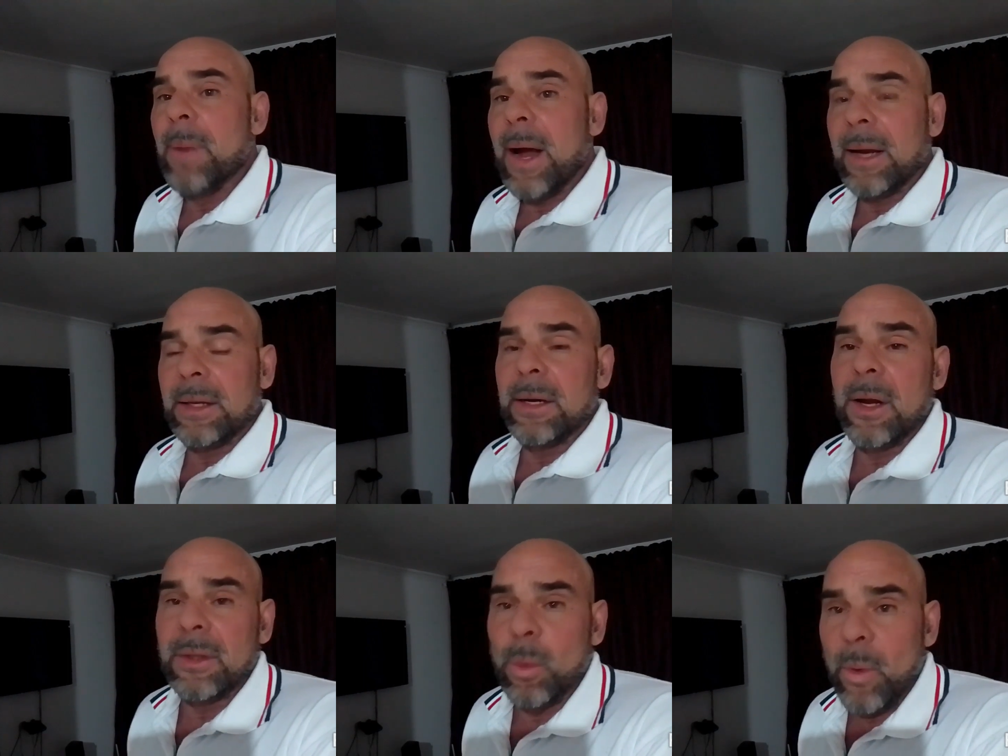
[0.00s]
piling
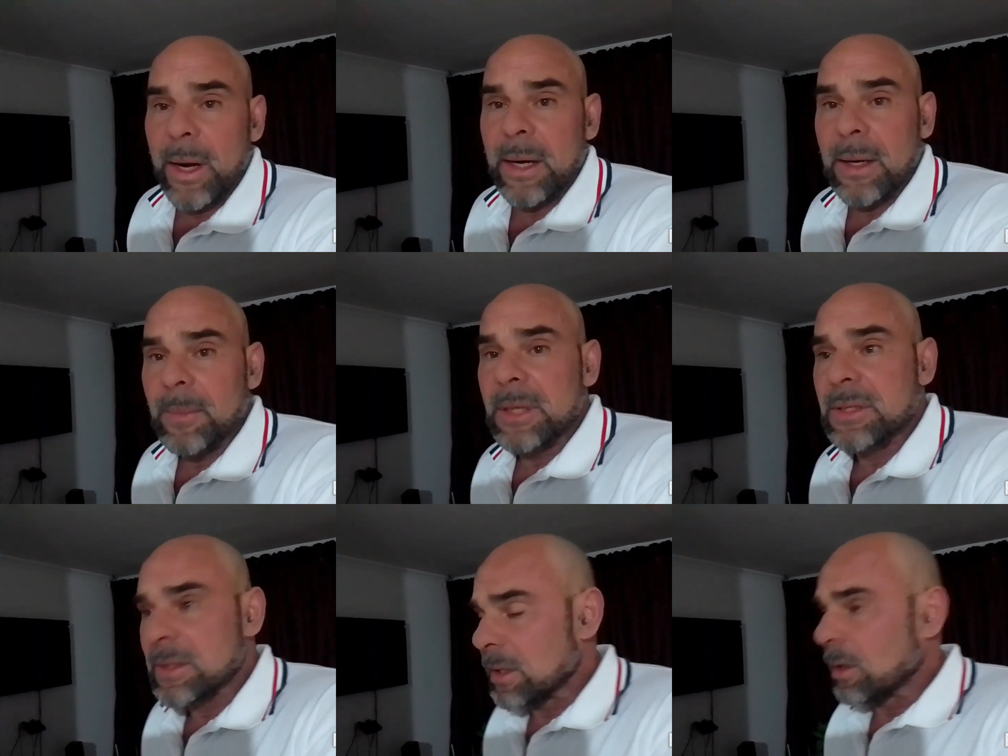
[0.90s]
on the weight. I'm not
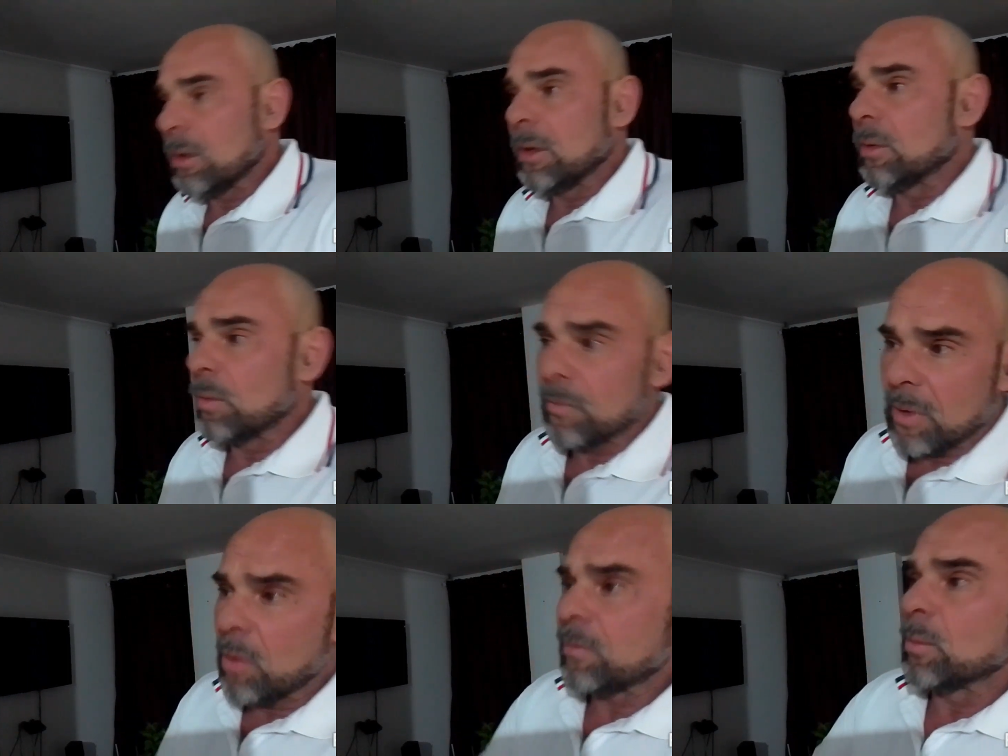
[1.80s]
just going to
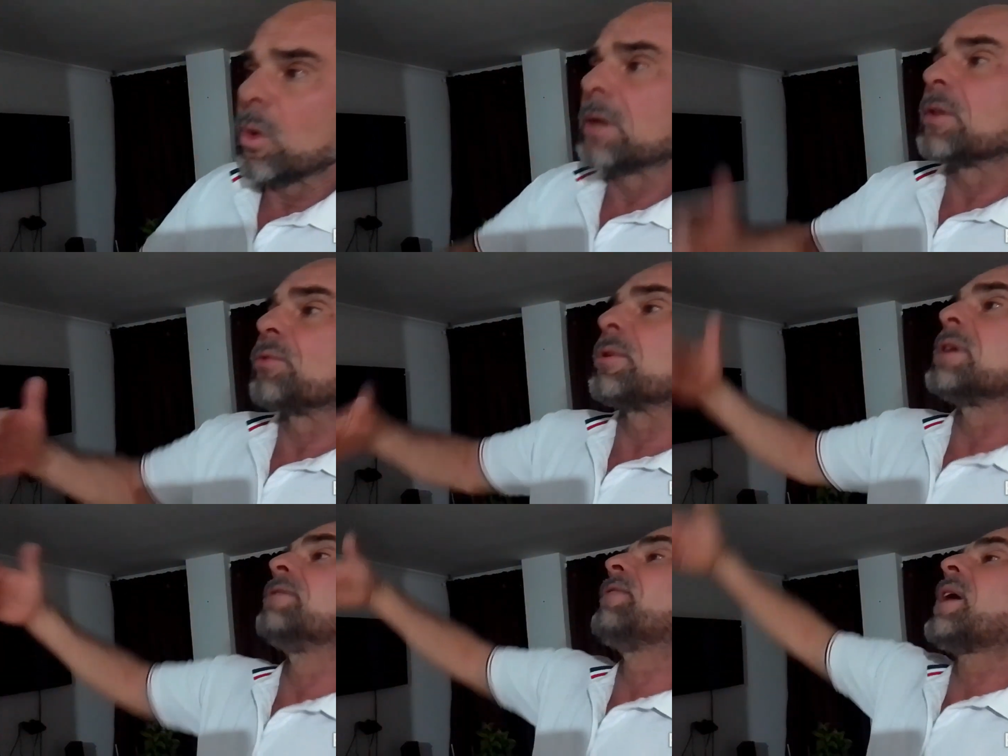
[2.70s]
go from 1 to
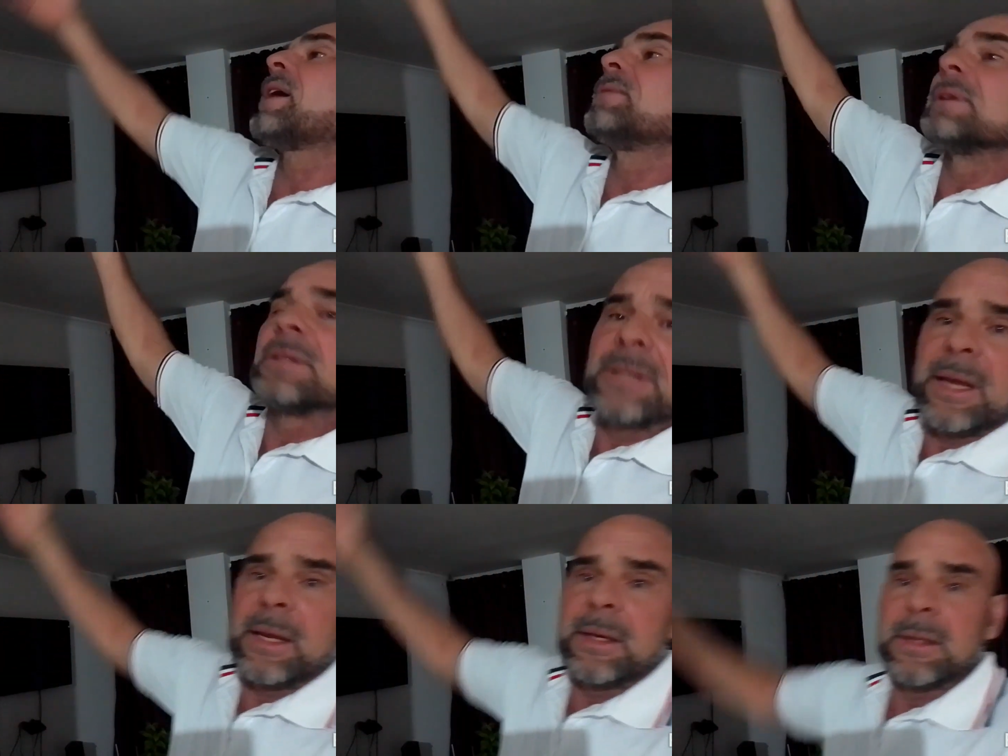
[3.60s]
3 to 5 to
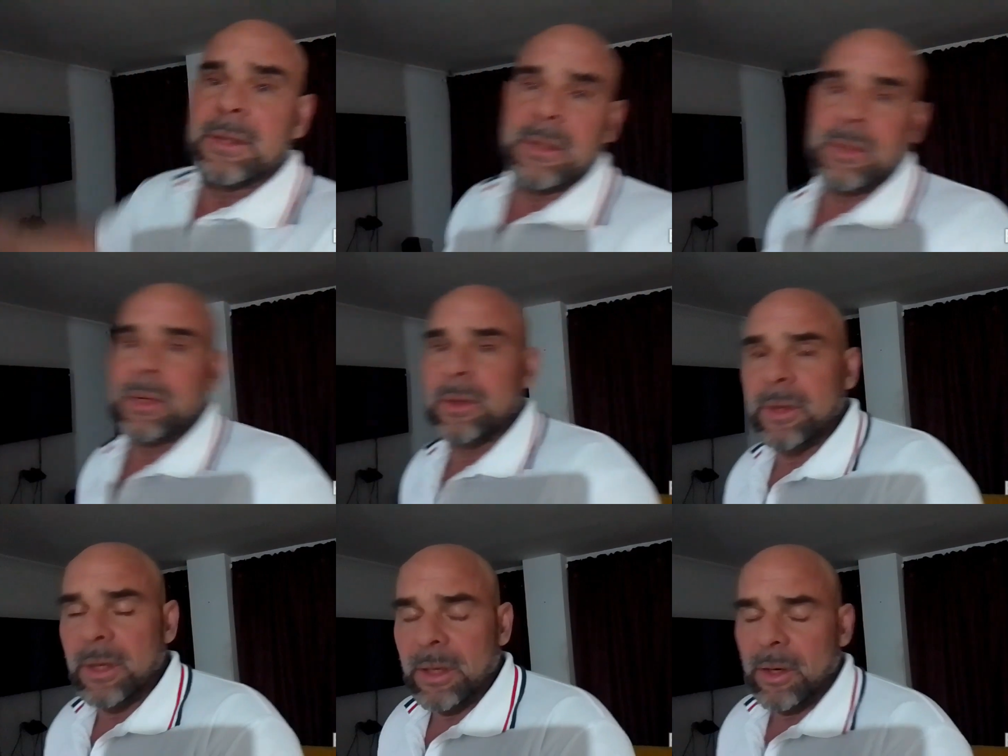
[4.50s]
10 and just, you're going
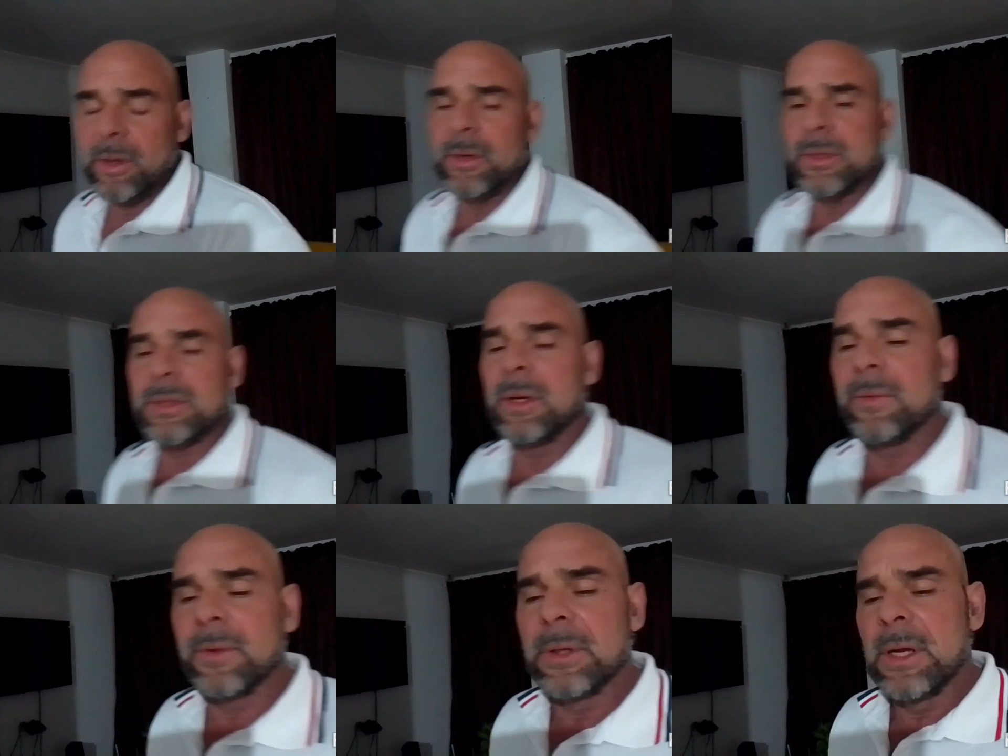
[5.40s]
to hurt
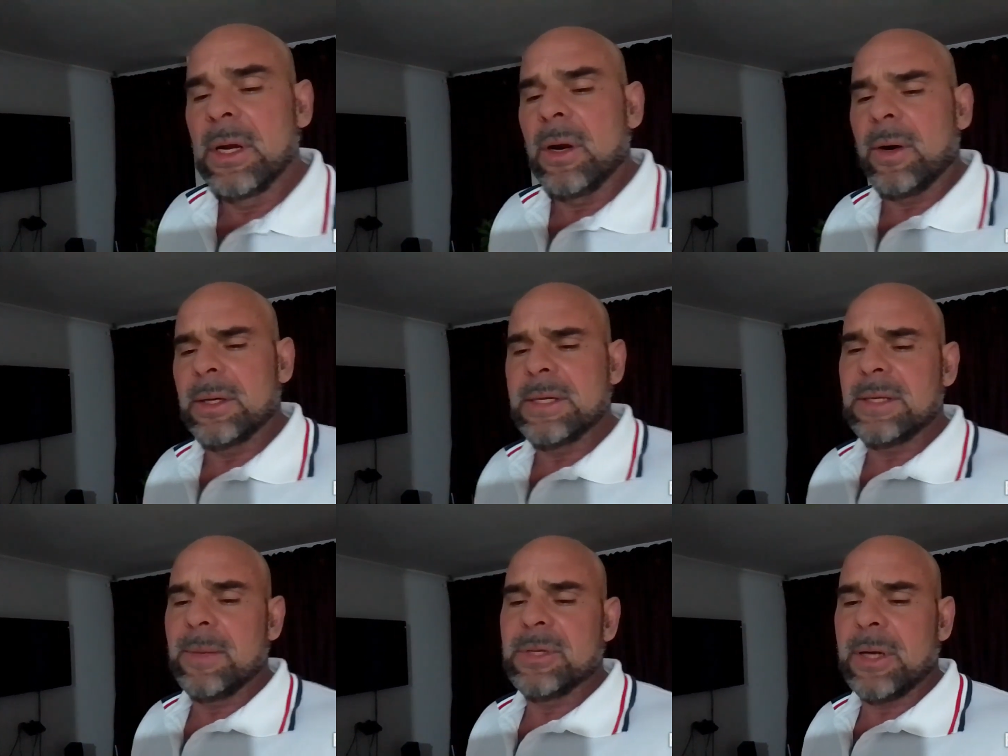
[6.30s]
yourself, or at
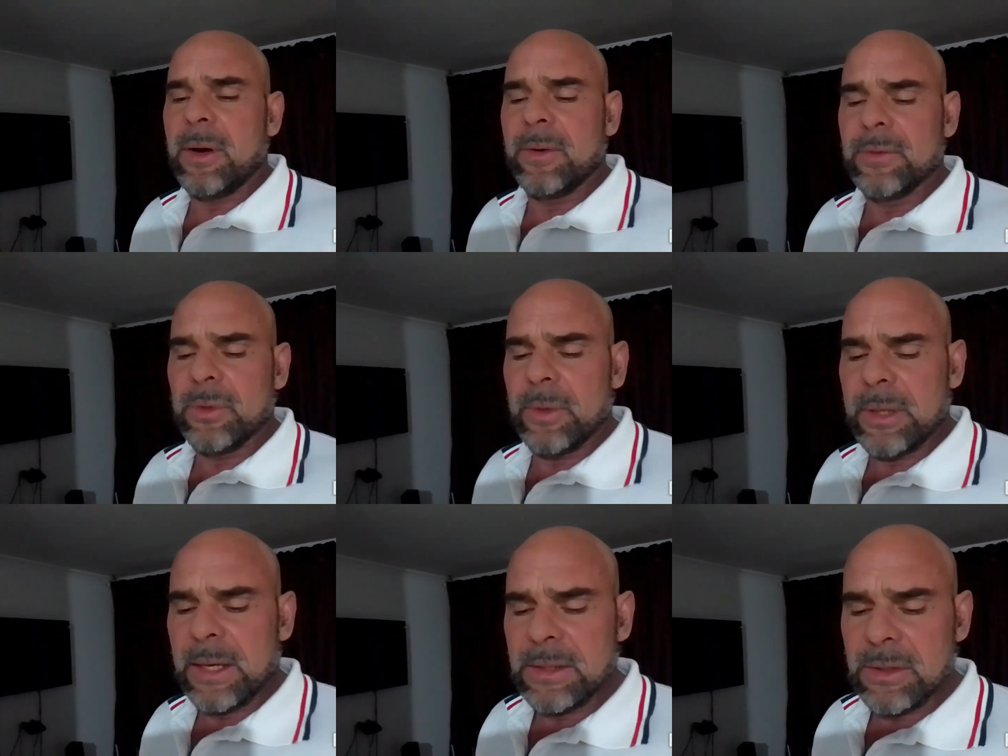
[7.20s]
least I'm scared of doing
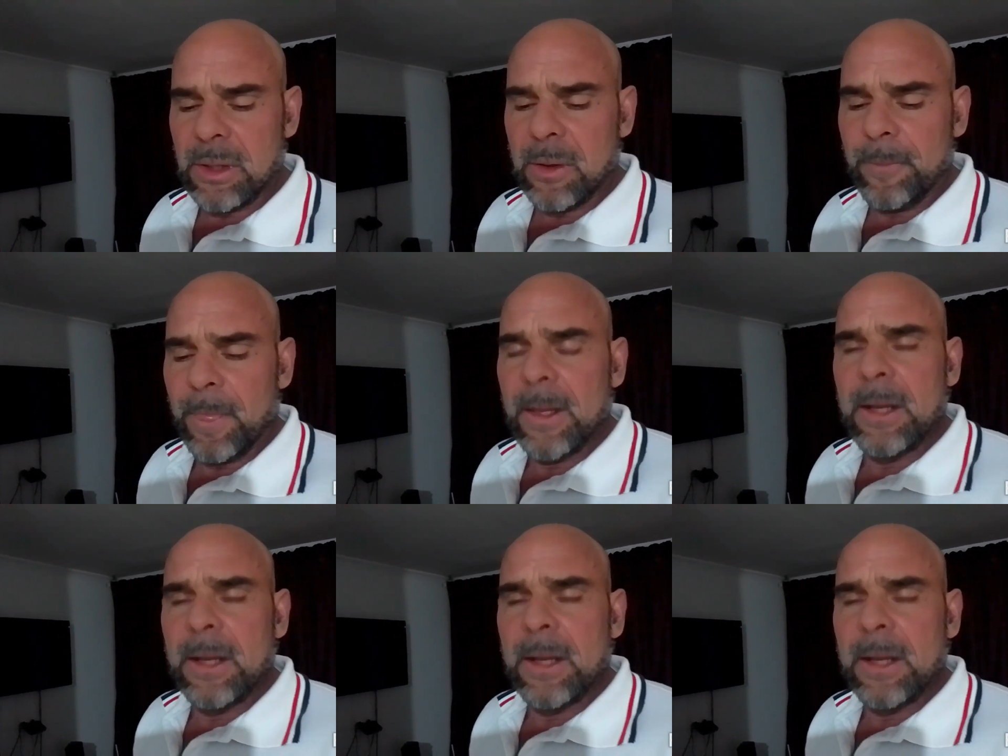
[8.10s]
that. So